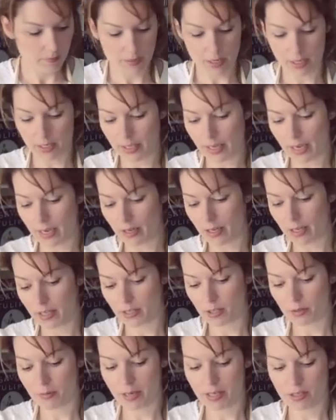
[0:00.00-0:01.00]
again, an
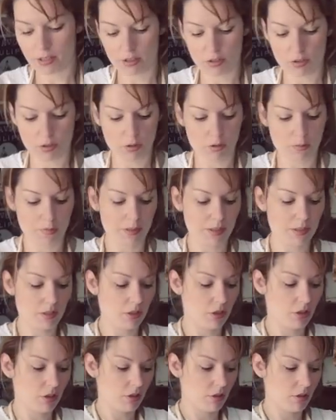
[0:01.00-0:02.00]
easy way to do it would be
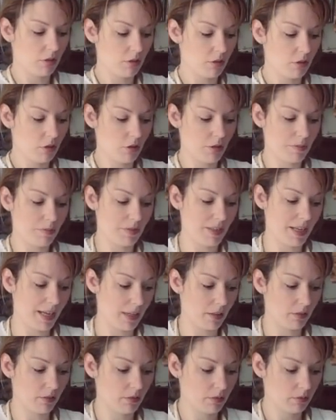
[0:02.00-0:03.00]
to just strip
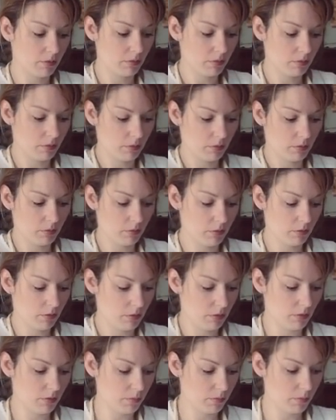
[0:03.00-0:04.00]
down,
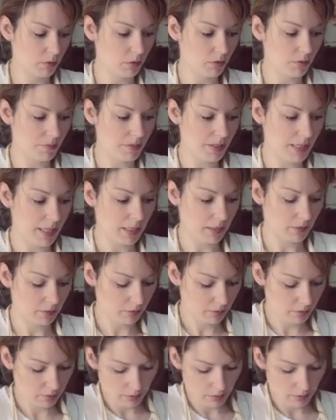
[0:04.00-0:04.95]
pull them down,